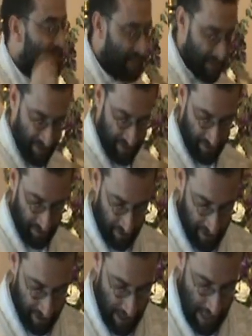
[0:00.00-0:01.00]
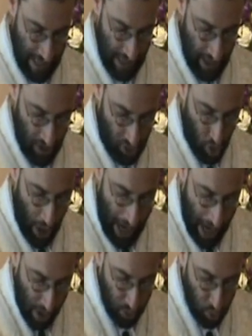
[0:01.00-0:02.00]
It's a disease, alright?
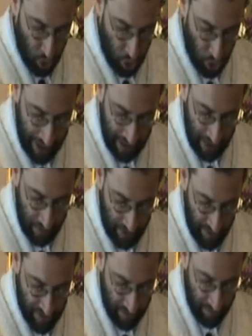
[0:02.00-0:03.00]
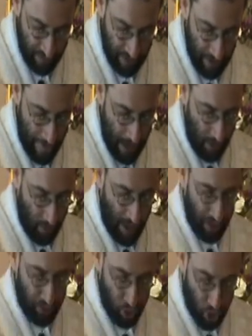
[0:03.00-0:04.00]
So how you correct liberalism?
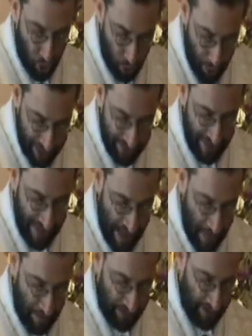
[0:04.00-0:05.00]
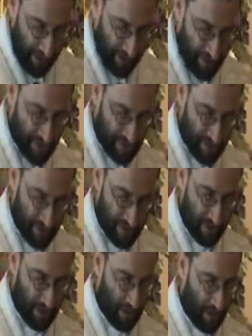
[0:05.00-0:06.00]
Well, to correct the
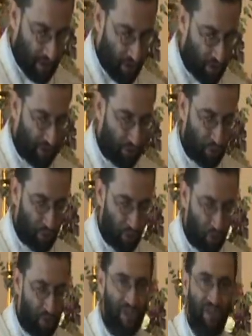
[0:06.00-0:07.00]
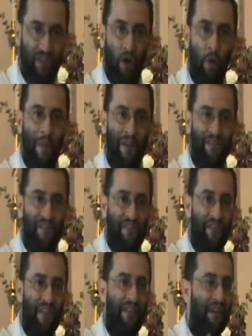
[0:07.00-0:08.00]
appetites, you need to use a
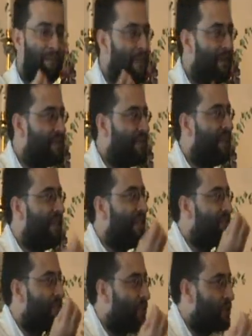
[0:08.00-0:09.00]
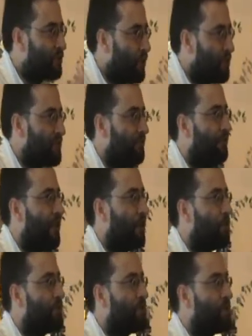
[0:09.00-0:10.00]
medicine. That medicine is the cross
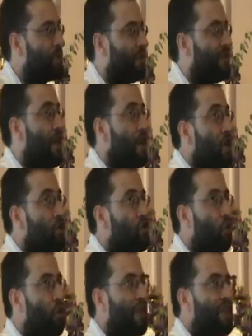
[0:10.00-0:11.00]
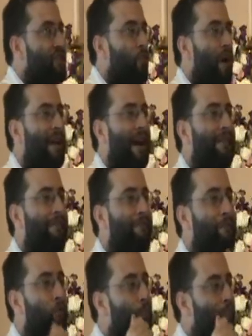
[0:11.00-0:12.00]
of our Lord Jesus Christ. So that's why
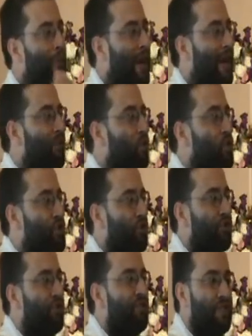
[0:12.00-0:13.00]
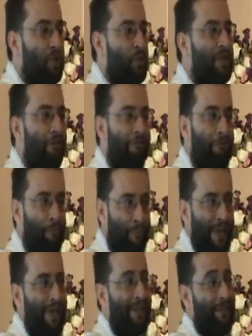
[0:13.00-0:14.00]
I have applied a certain degree
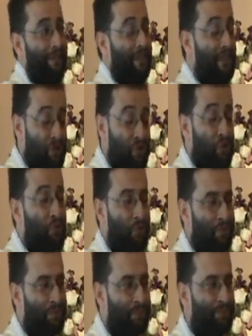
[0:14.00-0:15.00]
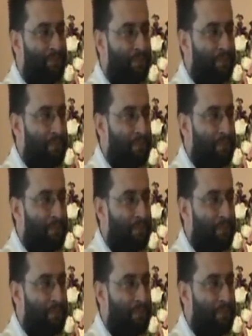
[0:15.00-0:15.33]
of pain. It's true.